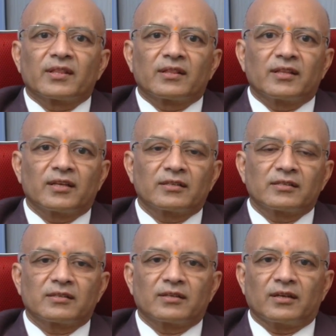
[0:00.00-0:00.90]
there
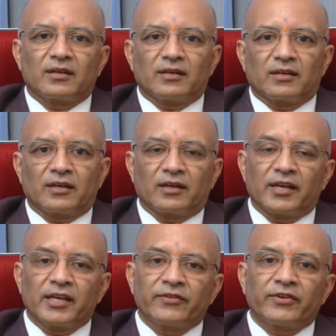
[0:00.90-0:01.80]
is
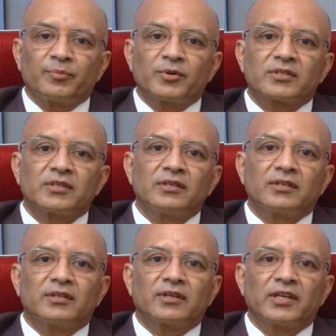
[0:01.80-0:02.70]

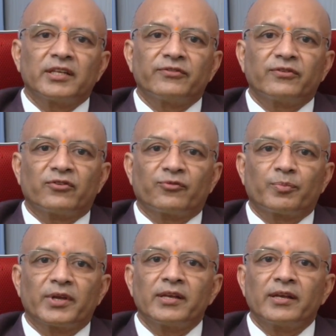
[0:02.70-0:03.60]
85% relief of
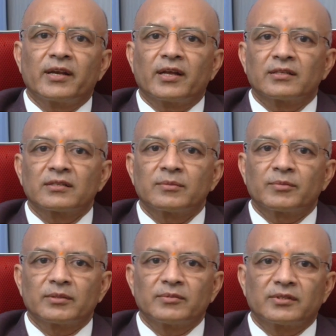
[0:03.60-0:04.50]
pain and other
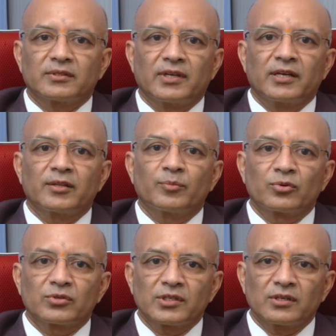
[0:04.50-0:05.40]
symptoms, and the
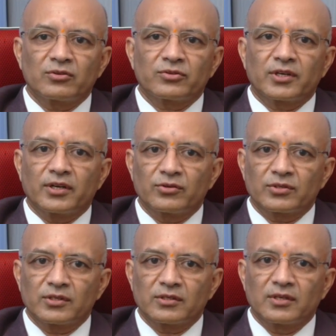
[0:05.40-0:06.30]
bruising also
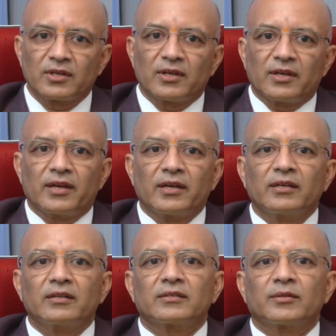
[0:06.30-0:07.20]
reduces,
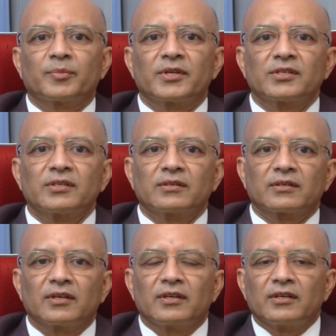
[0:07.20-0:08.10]
and the
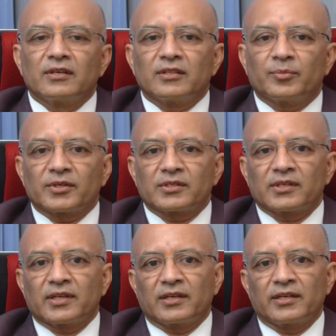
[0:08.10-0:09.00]
person
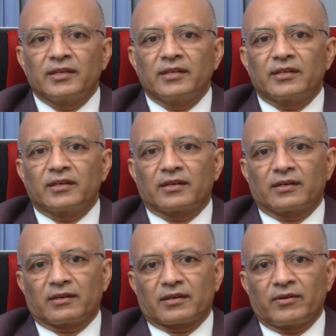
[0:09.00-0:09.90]
can lead
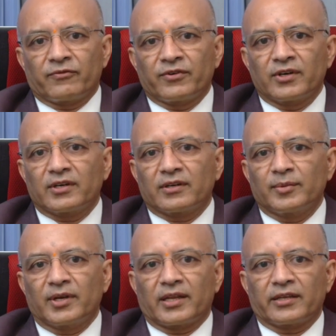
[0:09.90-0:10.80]
a
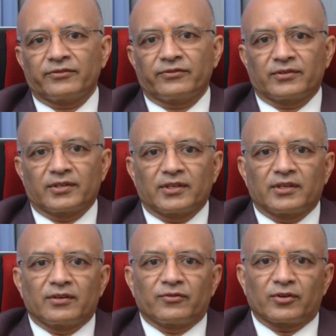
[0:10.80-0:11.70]
comfortable life
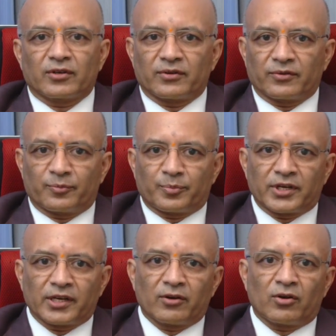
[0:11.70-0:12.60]
for a
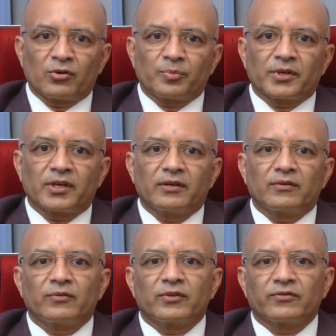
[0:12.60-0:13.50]
pretty long period
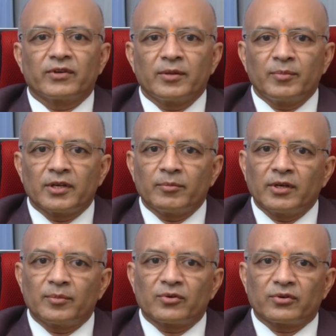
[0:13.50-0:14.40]
with very
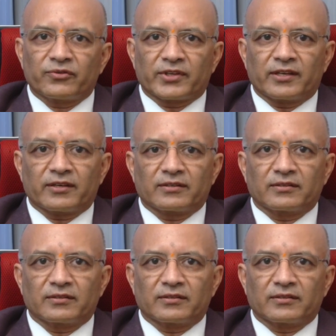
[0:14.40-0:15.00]
minimal amount of care.